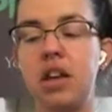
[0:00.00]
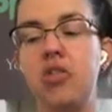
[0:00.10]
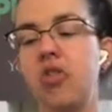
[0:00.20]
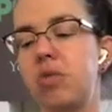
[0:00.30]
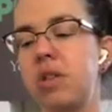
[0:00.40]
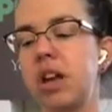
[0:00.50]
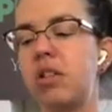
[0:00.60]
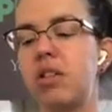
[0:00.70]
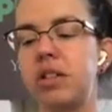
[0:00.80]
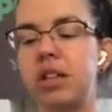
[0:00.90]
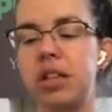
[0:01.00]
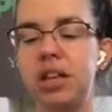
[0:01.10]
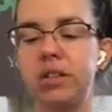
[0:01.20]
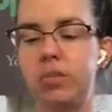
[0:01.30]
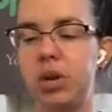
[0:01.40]
This one I call the Clean
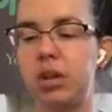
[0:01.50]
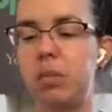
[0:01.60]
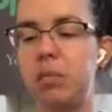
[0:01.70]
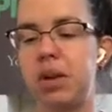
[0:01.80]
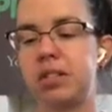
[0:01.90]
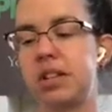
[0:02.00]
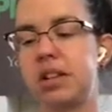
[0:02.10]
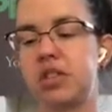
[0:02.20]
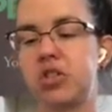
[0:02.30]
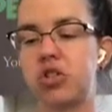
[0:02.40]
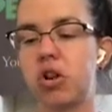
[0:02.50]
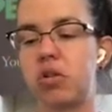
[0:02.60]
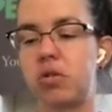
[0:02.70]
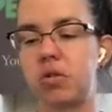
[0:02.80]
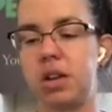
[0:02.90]
Sweep because it has a
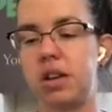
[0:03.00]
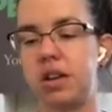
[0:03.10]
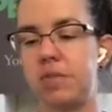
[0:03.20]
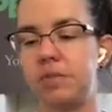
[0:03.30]
charcoal in it.